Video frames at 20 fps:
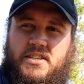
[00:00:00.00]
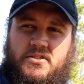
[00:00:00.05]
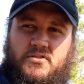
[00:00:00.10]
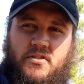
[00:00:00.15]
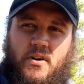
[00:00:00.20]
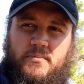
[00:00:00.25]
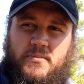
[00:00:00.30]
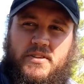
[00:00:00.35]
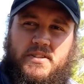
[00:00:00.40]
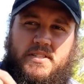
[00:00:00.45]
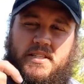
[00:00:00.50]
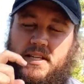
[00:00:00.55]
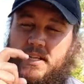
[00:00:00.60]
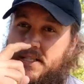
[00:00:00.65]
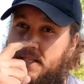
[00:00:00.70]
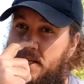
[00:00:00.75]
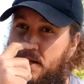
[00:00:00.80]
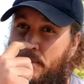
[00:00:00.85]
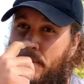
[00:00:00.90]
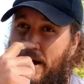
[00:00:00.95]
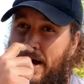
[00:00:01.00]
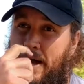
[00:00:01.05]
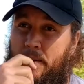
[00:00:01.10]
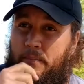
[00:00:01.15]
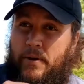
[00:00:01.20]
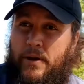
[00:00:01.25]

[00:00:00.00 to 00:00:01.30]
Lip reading: You dump the seeds in the bottom